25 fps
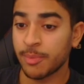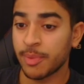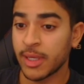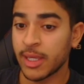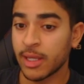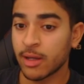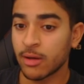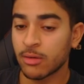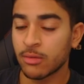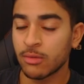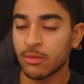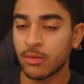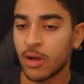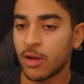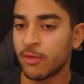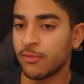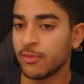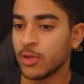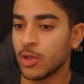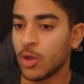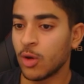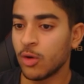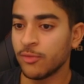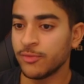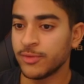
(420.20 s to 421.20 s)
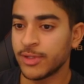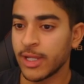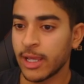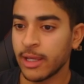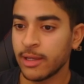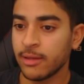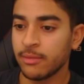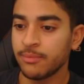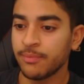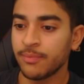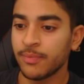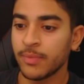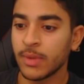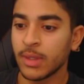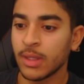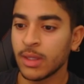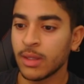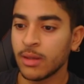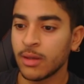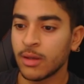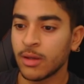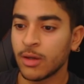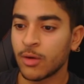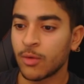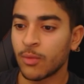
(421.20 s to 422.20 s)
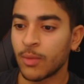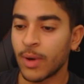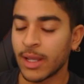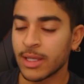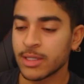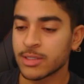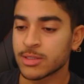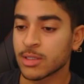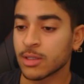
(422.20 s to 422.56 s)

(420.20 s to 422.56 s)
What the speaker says: here of low of day, right?